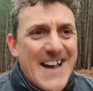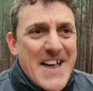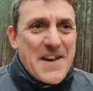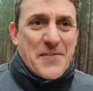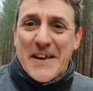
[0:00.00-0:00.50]

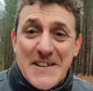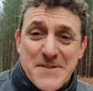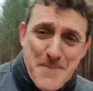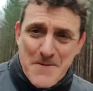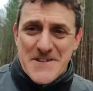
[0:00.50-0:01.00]
if the
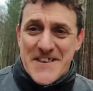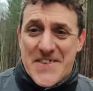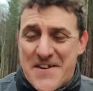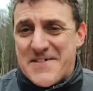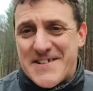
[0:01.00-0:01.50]
conspiracy
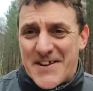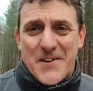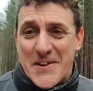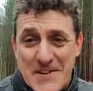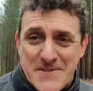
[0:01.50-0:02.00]
theories are
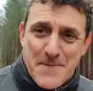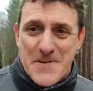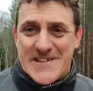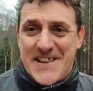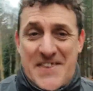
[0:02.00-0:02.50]
not
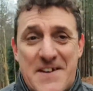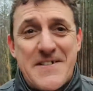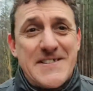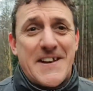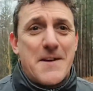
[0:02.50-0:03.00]
conspiracy
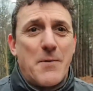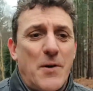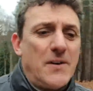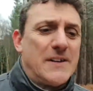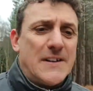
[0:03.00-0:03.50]
theories
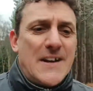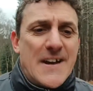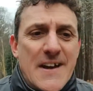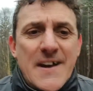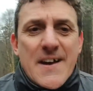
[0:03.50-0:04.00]
anymore,
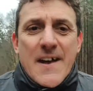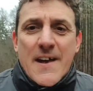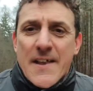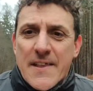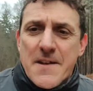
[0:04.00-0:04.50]

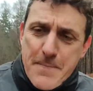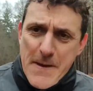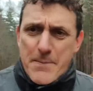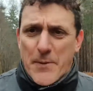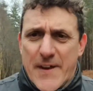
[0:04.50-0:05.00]
the
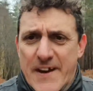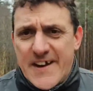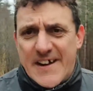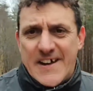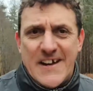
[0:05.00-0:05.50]
people that are